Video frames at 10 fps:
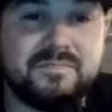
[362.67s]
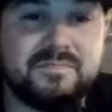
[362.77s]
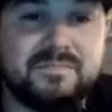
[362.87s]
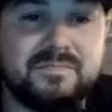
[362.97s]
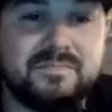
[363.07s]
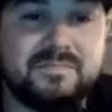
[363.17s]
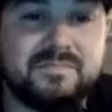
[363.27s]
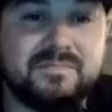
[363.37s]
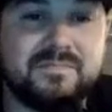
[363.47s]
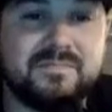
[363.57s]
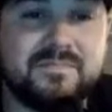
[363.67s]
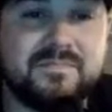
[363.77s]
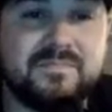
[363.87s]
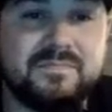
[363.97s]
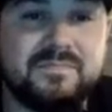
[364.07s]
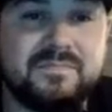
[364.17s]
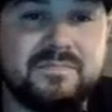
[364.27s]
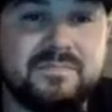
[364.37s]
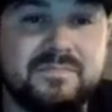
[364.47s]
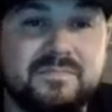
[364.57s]

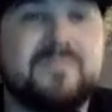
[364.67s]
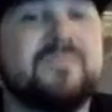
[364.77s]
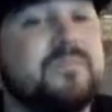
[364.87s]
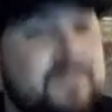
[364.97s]
(silent)